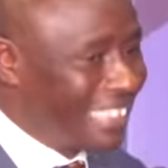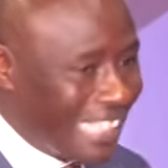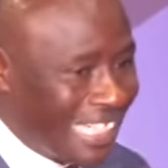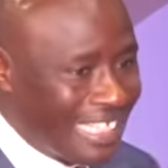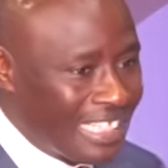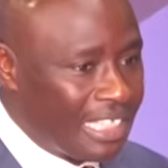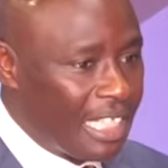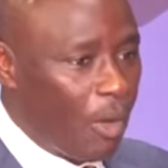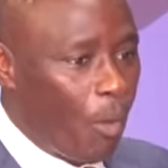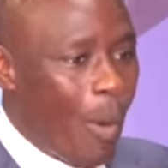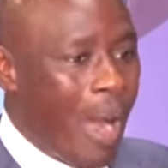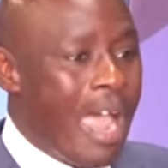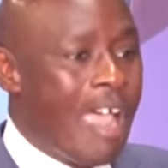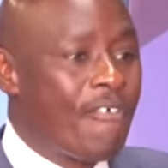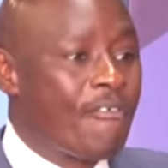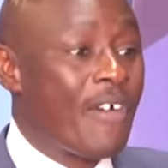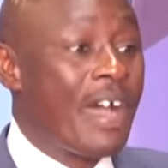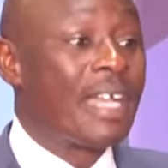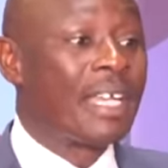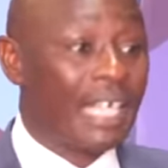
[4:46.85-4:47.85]
changed the
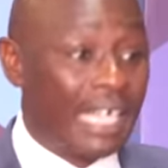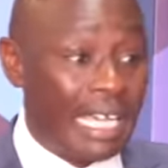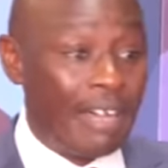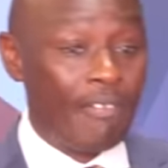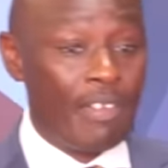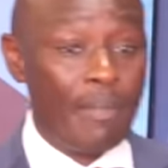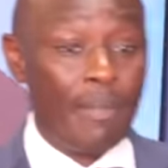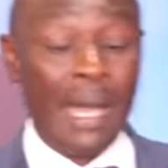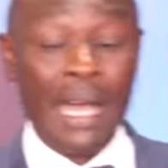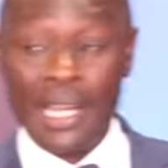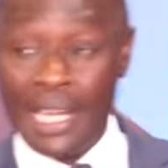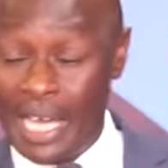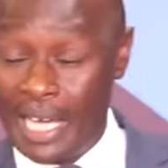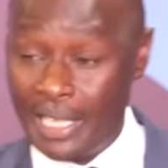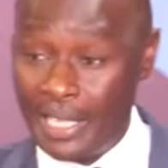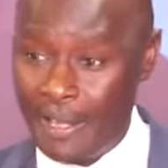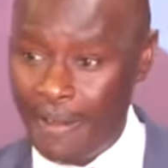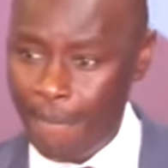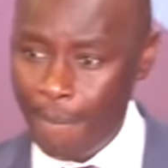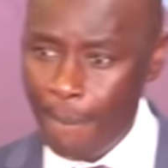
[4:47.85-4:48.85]
wife and gave him
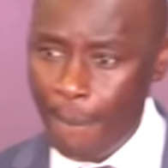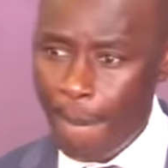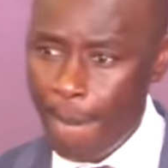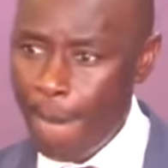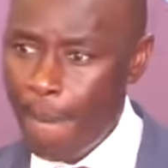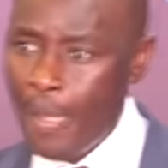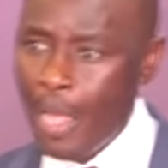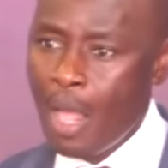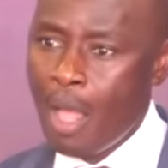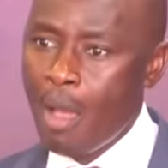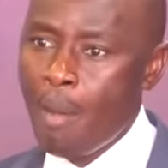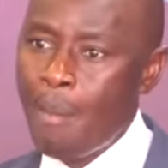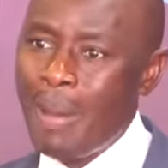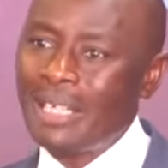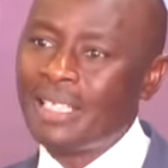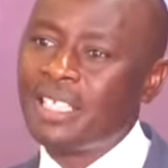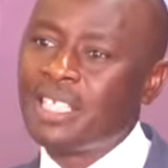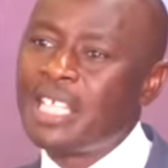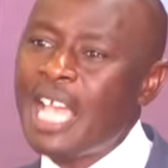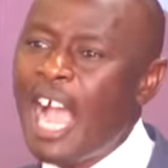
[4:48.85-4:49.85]
another.
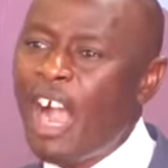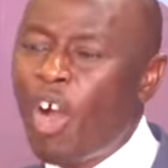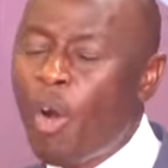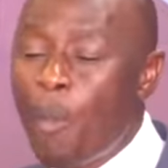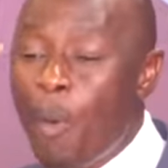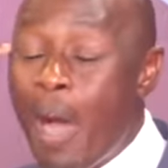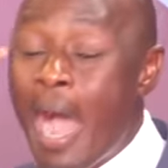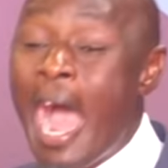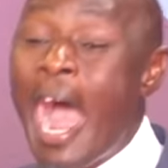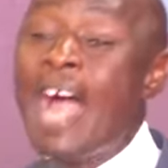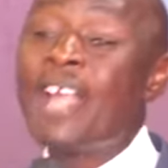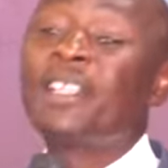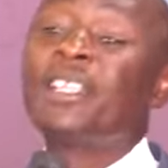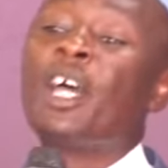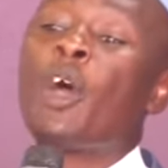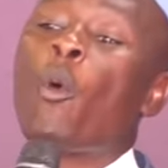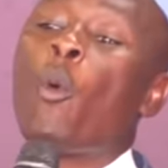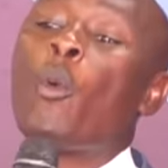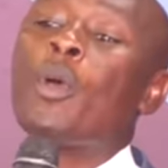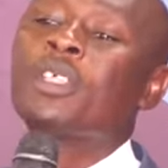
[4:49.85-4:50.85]
But Jacob had
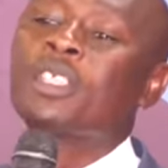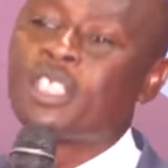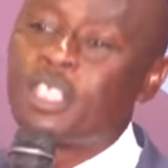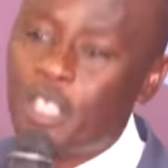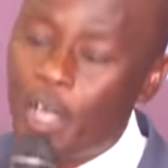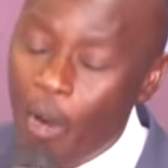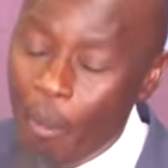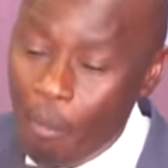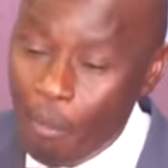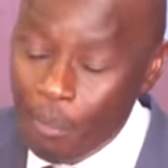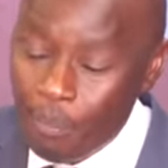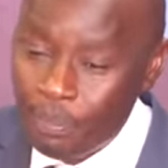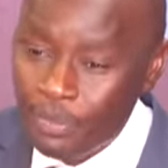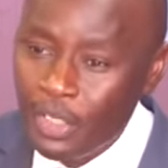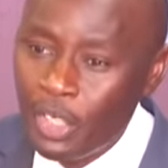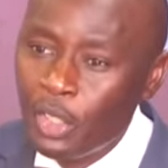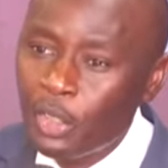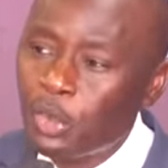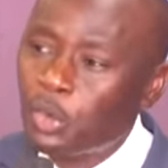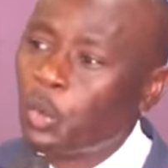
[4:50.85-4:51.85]
the wisdom
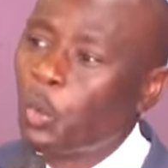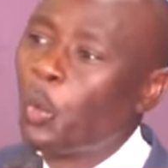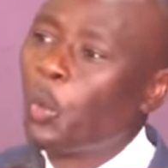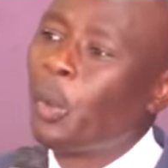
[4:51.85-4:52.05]
to